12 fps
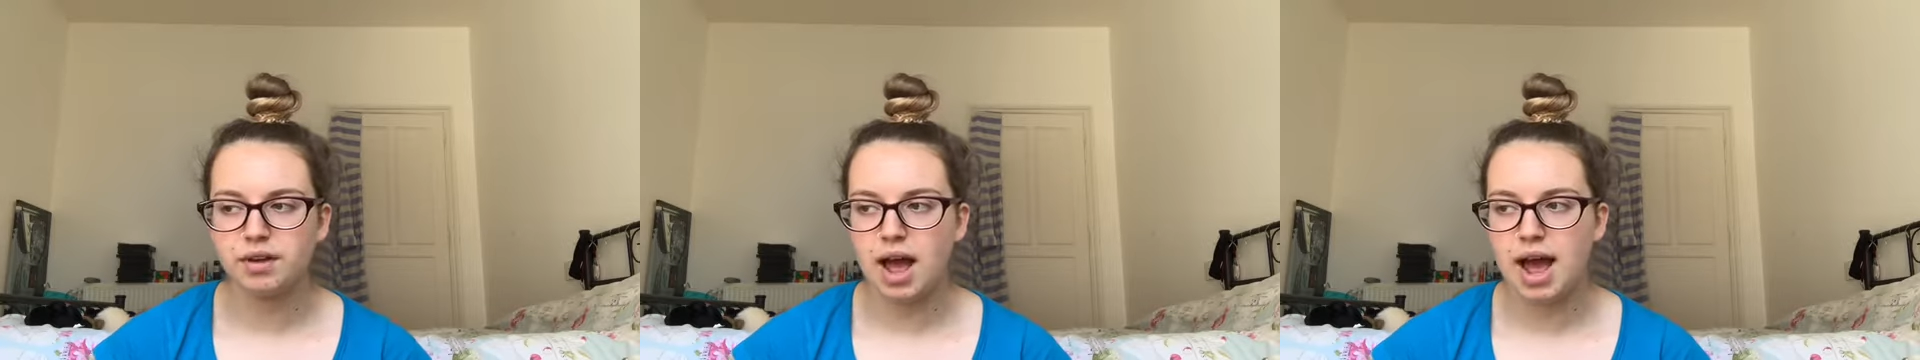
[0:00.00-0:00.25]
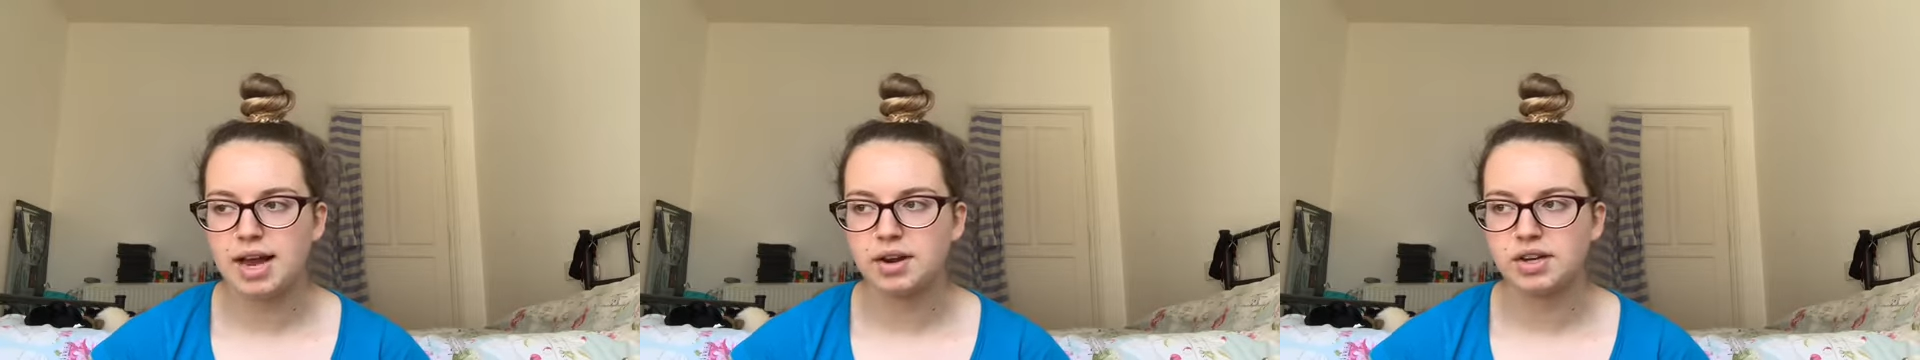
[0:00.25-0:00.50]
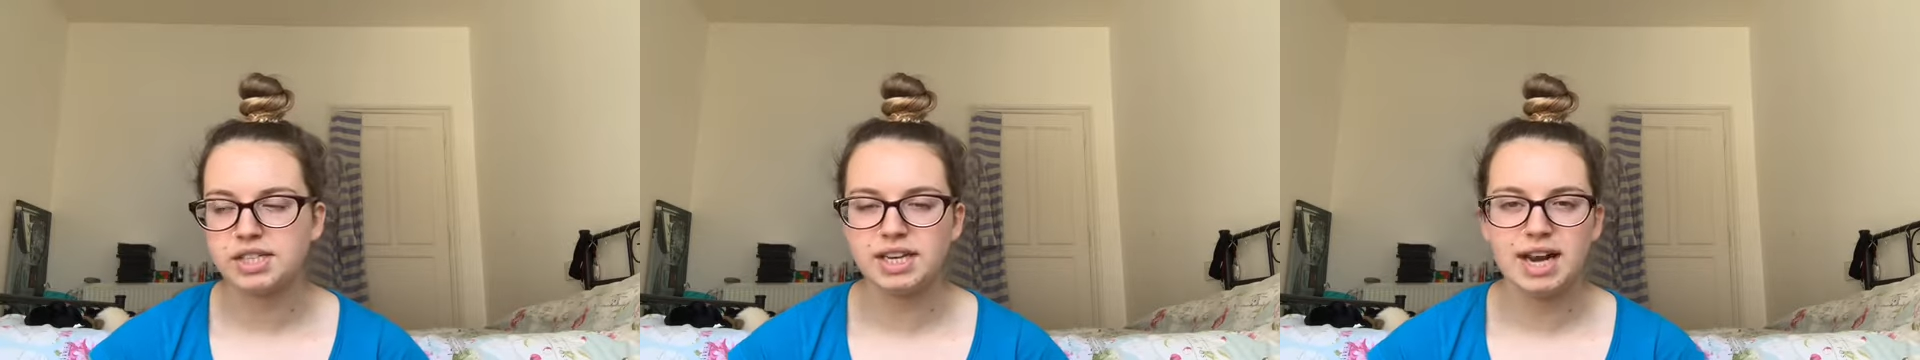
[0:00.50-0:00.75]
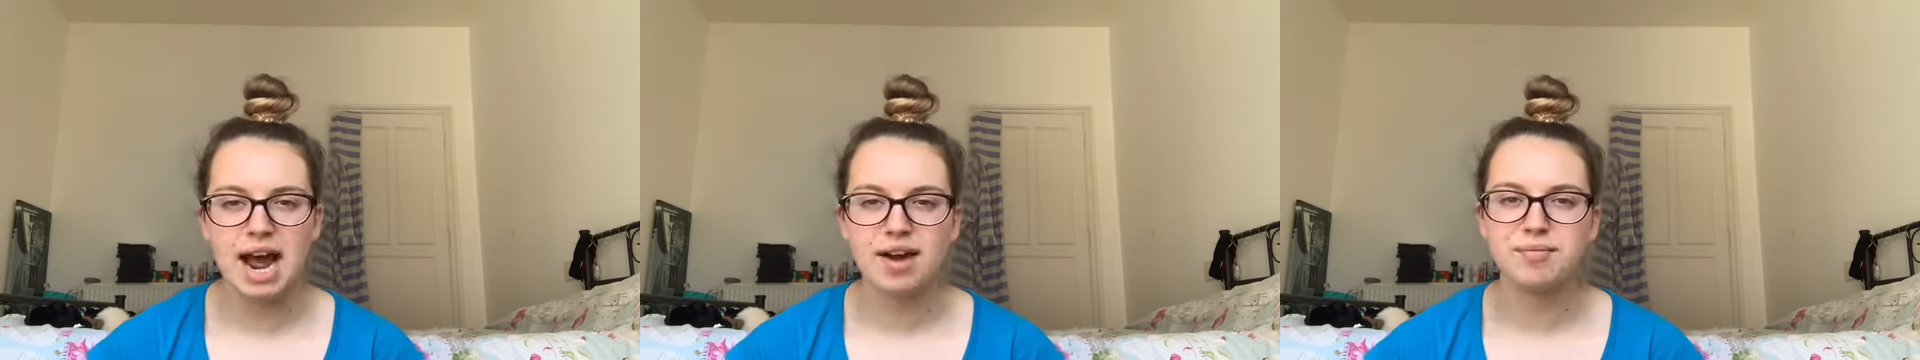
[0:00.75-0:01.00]
and I
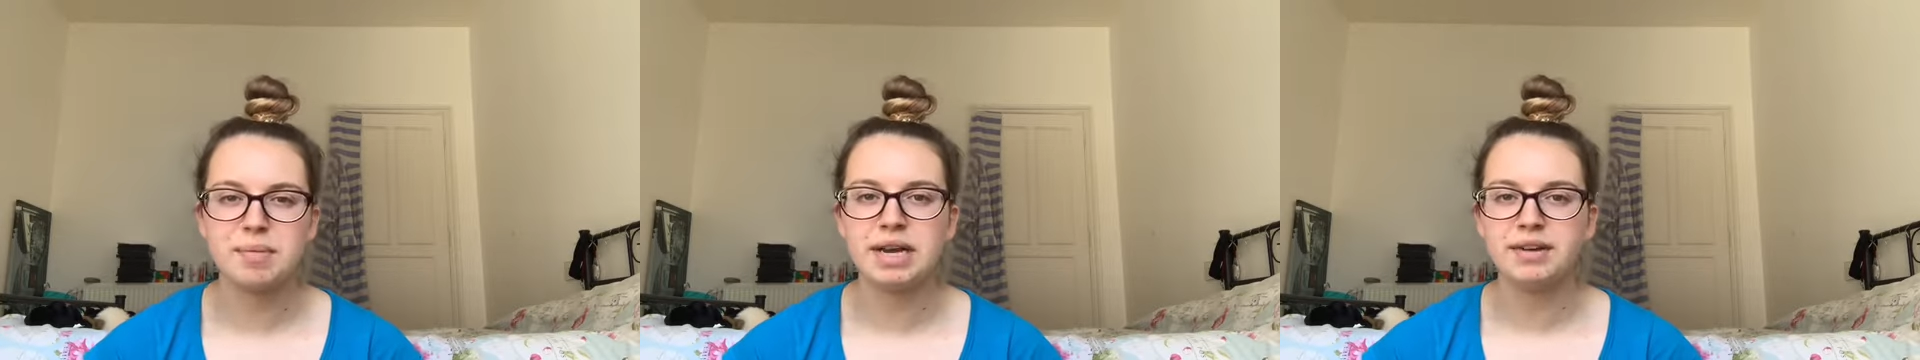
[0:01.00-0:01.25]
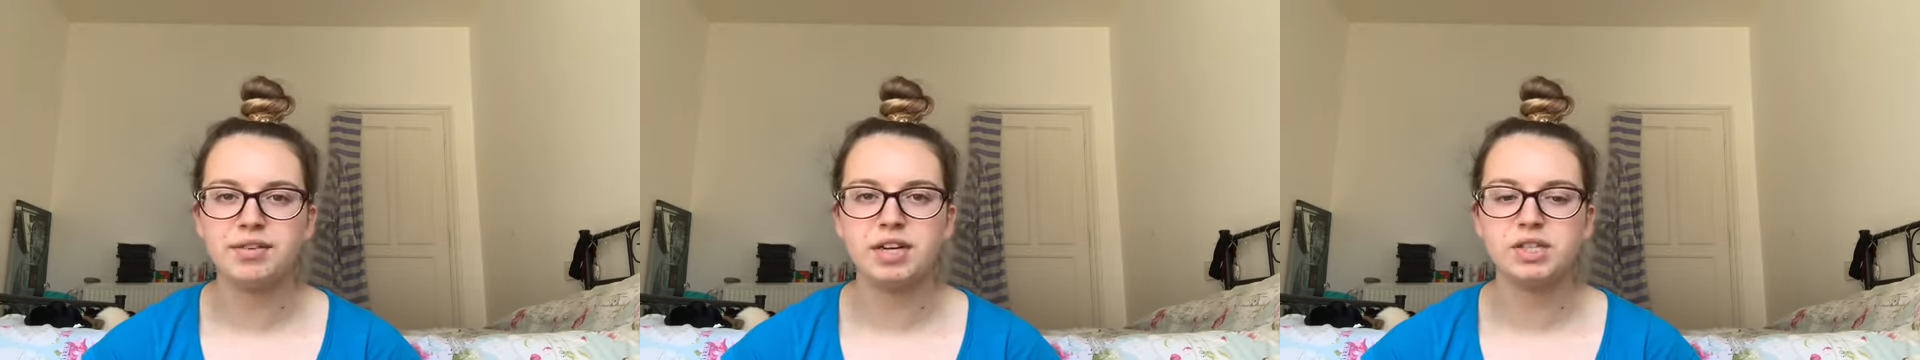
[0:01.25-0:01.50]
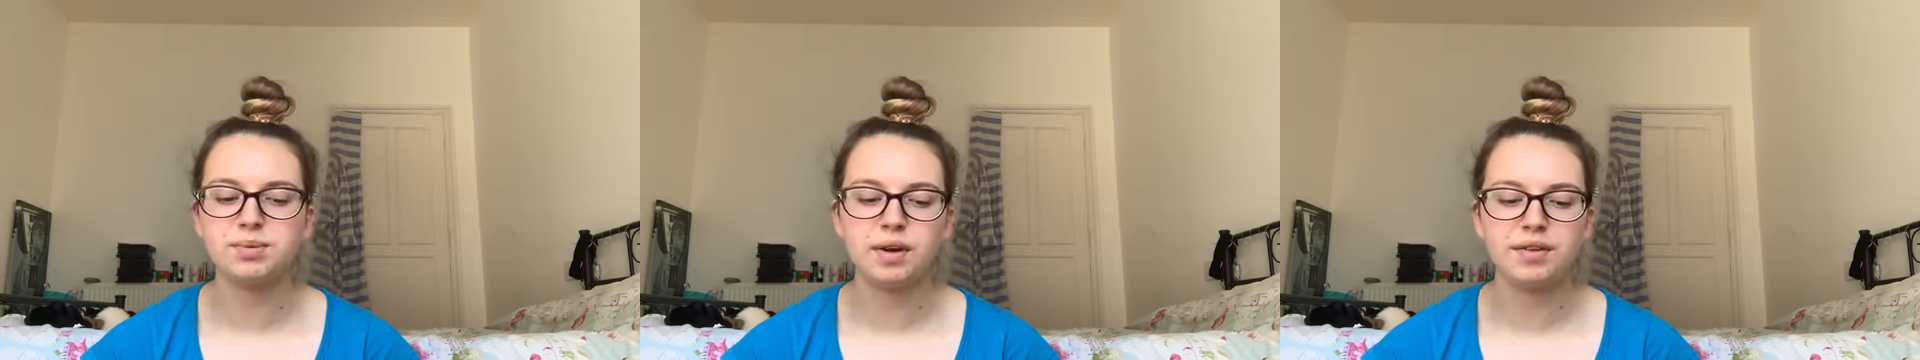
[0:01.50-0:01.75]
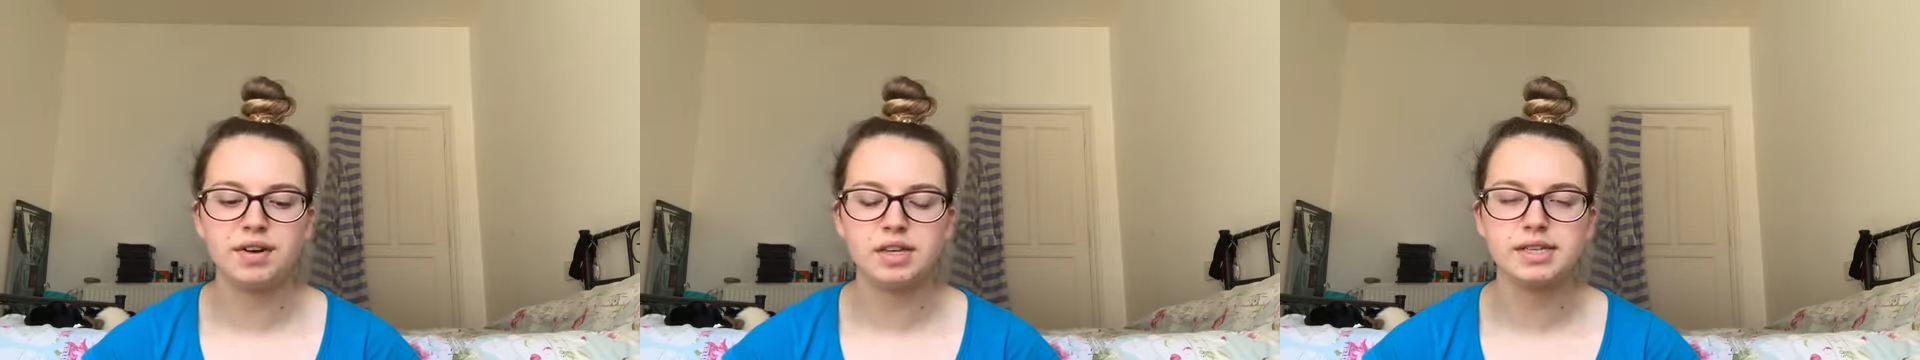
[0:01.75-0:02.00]
didn't have many friends when
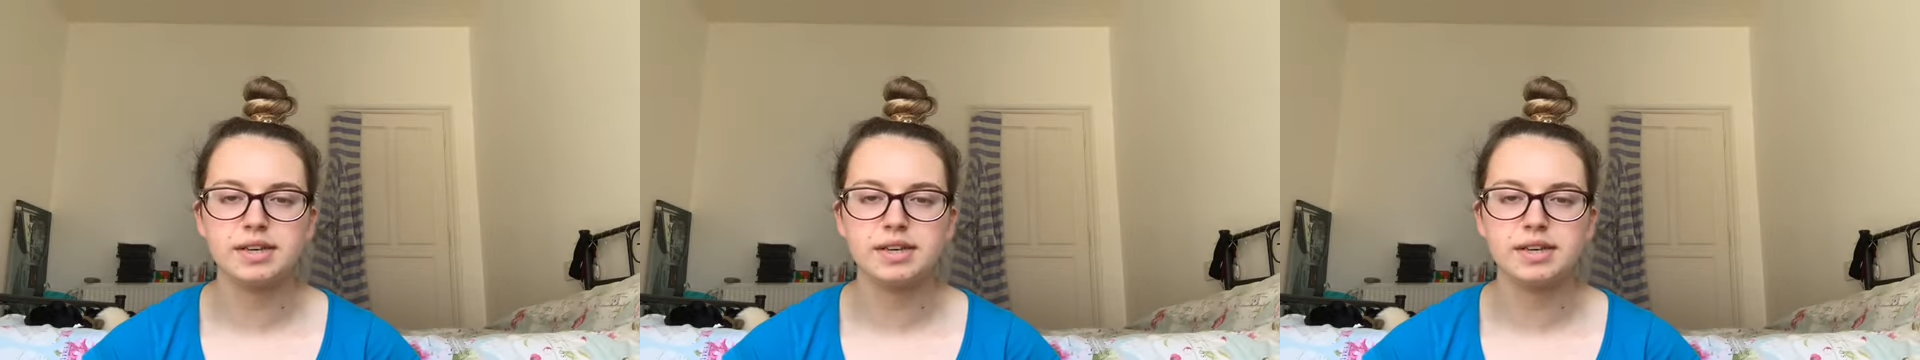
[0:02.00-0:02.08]
I first